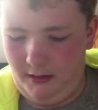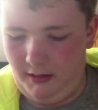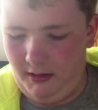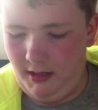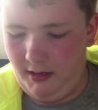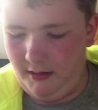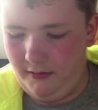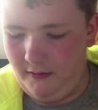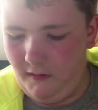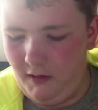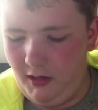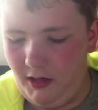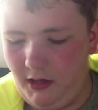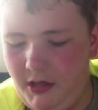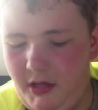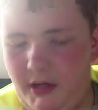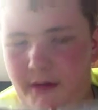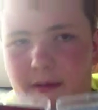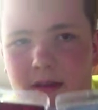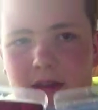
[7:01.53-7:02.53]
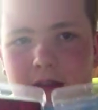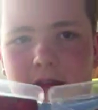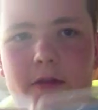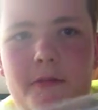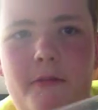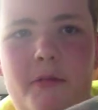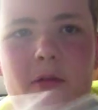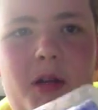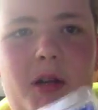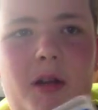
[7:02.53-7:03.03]
energy to be a
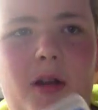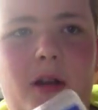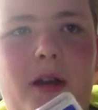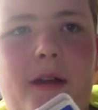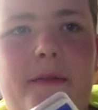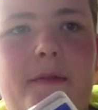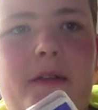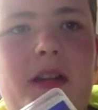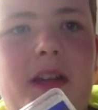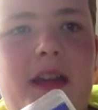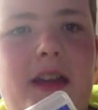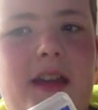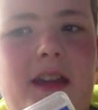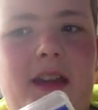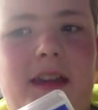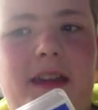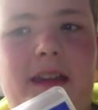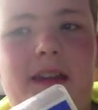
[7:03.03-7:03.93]
superhero every day.